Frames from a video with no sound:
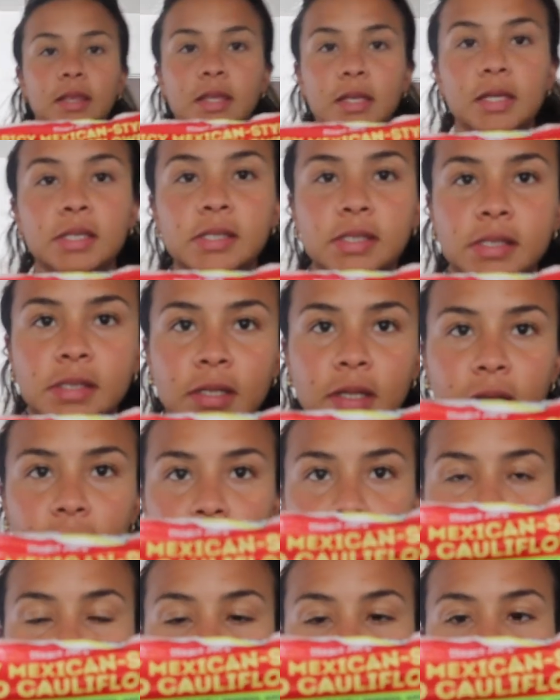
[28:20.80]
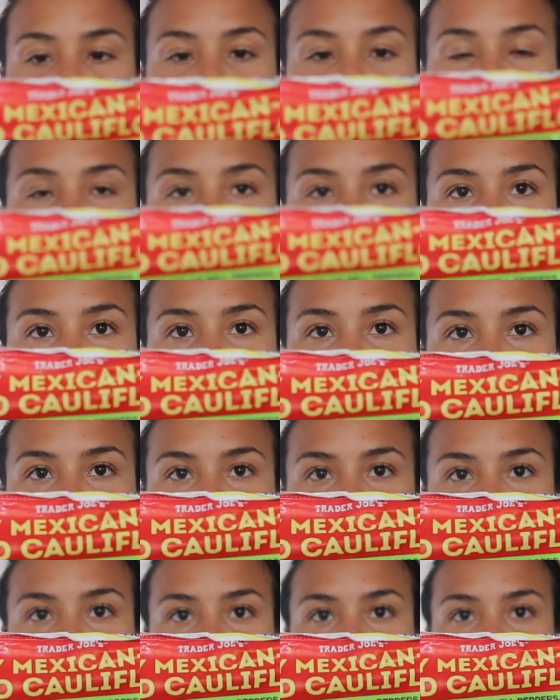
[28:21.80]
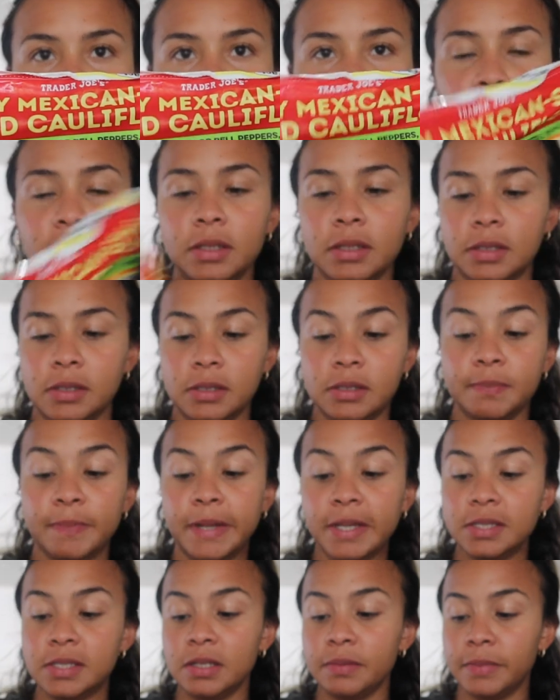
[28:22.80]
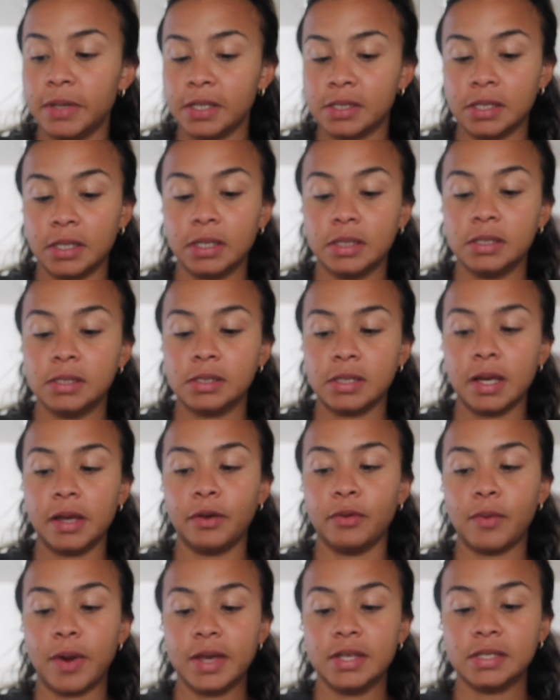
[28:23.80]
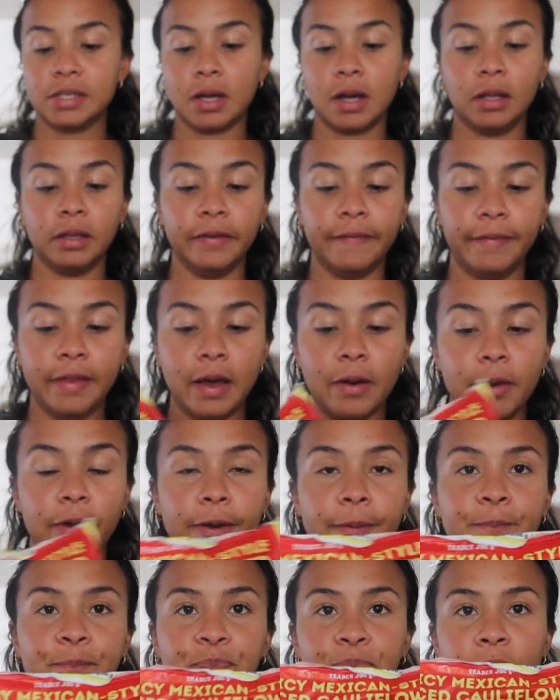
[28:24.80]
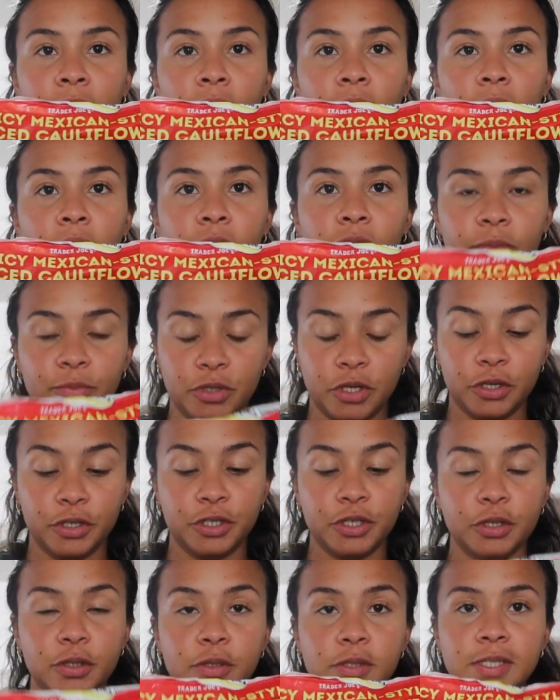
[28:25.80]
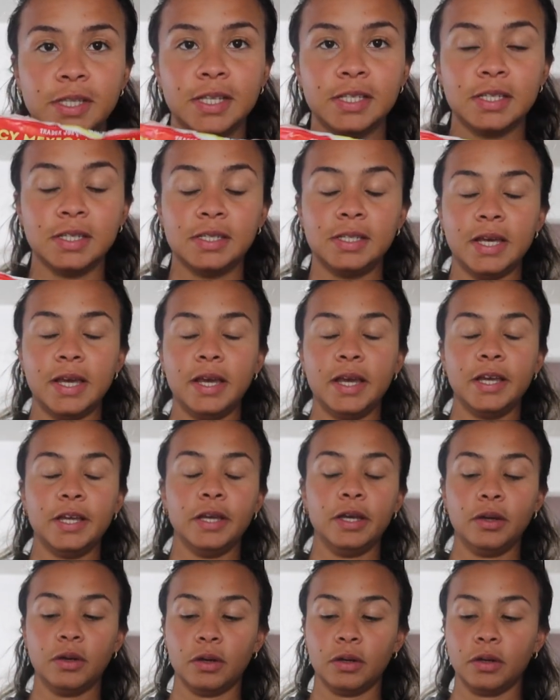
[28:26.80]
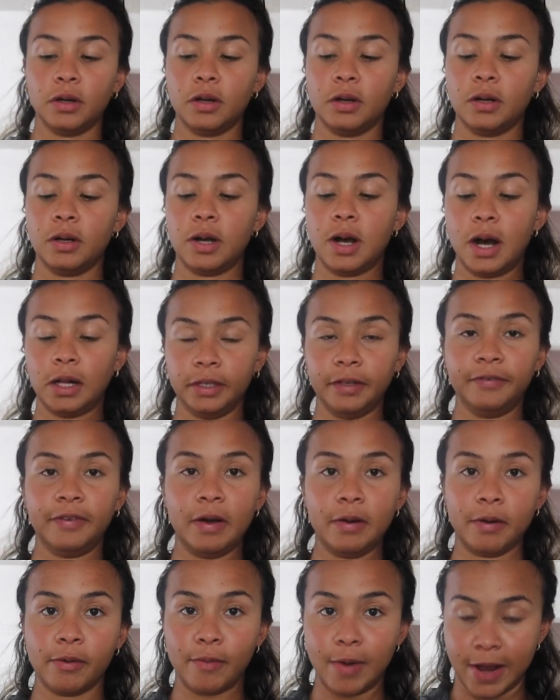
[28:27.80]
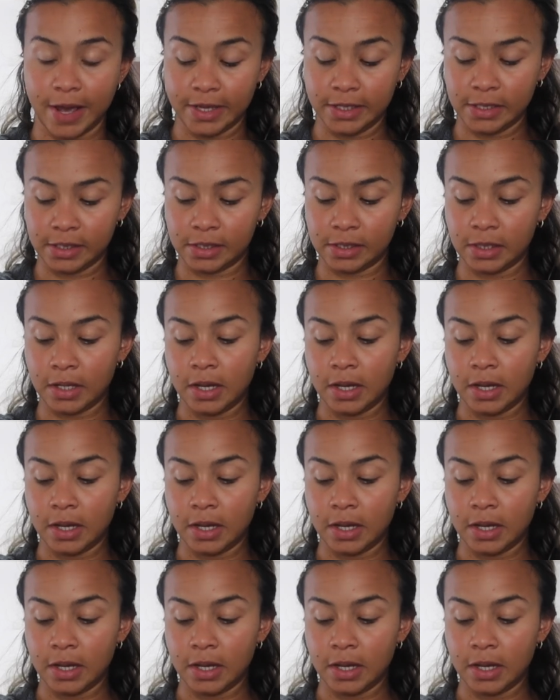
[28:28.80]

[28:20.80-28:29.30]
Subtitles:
this Mexican, spicy Mexican style rice cauliflower from Trader Joe's. This is a cauliflower rice.